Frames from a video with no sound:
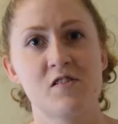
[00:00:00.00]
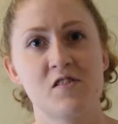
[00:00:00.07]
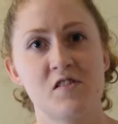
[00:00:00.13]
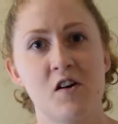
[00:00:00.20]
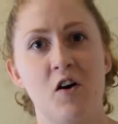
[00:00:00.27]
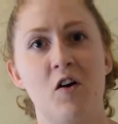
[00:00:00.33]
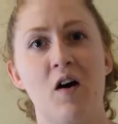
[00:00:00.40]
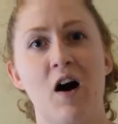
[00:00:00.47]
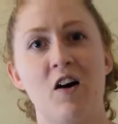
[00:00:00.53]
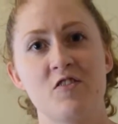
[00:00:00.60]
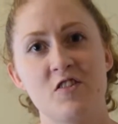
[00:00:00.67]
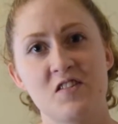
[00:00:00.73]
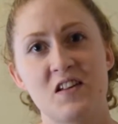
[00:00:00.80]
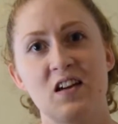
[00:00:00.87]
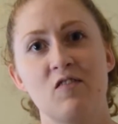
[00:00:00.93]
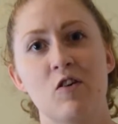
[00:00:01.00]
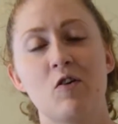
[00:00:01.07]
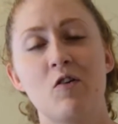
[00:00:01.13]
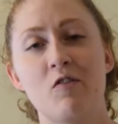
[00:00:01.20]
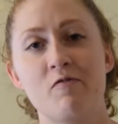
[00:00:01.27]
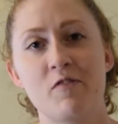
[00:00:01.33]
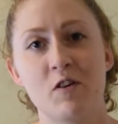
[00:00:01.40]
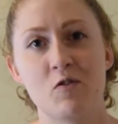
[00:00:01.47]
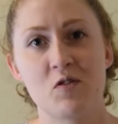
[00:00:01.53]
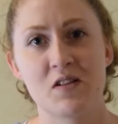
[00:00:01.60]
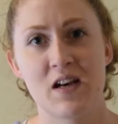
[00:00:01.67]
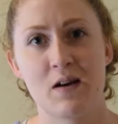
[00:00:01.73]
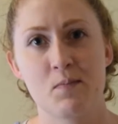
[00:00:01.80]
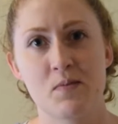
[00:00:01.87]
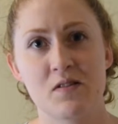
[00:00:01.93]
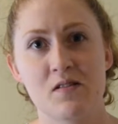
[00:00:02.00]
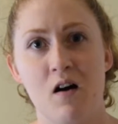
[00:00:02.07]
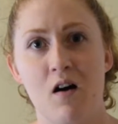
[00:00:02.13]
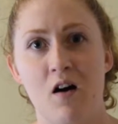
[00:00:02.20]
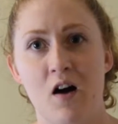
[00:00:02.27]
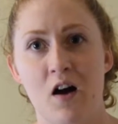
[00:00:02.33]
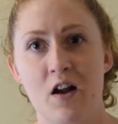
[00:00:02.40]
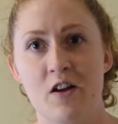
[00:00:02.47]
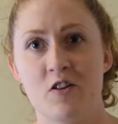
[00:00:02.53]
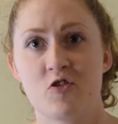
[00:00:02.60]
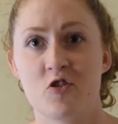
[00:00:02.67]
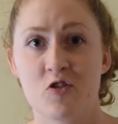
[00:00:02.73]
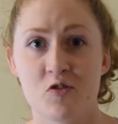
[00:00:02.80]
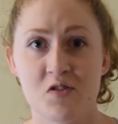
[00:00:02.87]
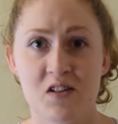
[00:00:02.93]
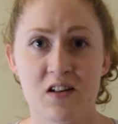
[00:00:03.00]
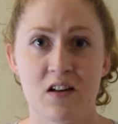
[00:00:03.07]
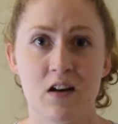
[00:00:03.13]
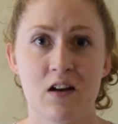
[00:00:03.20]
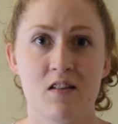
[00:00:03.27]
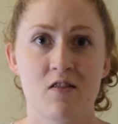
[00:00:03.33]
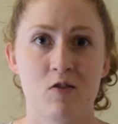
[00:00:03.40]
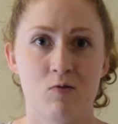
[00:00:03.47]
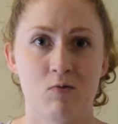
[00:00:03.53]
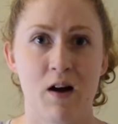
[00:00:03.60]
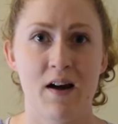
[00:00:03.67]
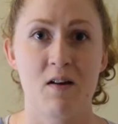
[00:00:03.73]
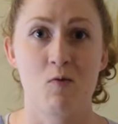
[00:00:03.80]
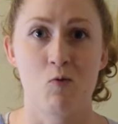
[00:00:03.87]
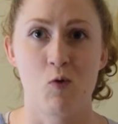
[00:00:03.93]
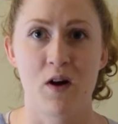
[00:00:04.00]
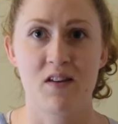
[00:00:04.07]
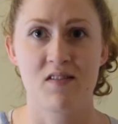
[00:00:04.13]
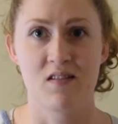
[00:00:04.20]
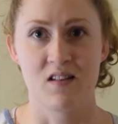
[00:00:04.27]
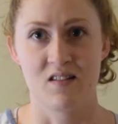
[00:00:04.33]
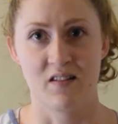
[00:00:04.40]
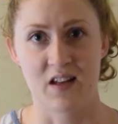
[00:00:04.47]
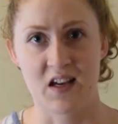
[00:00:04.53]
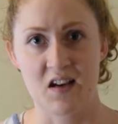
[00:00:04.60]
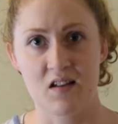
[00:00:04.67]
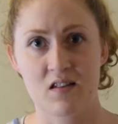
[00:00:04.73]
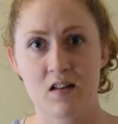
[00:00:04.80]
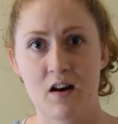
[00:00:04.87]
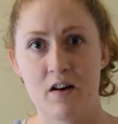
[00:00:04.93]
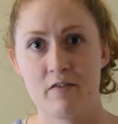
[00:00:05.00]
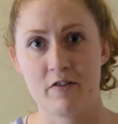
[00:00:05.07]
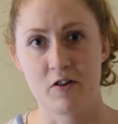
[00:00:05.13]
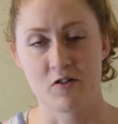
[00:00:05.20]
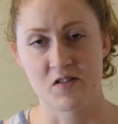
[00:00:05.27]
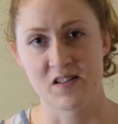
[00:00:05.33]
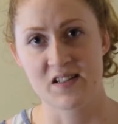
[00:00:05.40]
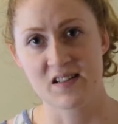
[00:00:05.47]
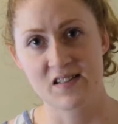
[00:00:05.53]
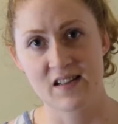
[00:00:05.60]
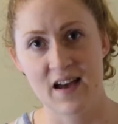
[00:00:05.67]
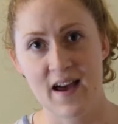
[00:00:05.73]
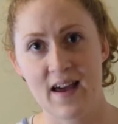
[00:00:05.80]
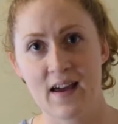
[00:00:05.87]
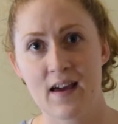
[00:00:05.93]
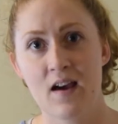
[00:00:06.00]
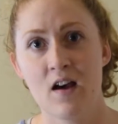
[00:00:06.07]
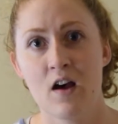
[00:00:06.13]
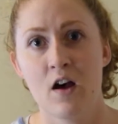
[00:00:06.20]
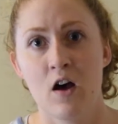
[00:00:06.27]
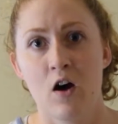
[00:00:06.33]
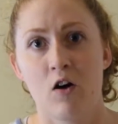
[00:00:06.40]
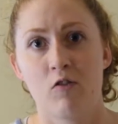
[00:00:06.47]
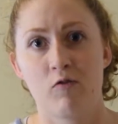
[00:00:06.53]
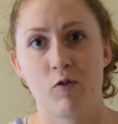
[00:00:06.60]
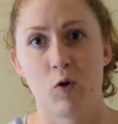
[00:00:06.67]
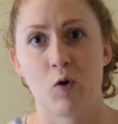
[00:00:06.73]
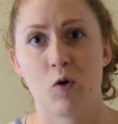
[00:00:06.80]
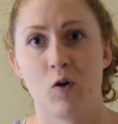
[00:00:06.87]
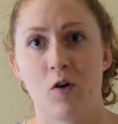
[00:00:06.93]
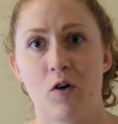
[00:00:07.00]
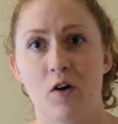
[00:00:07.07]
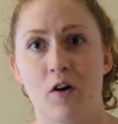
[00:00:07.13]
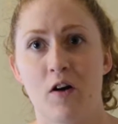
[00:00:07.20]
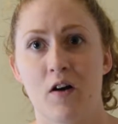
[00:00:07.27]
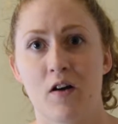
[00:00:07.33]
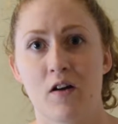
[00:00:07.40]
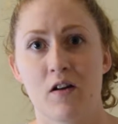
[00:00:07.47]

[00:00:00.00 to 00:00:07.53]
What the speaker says: So I'll just give you a few tips on choosing the right width and length of your zigzag for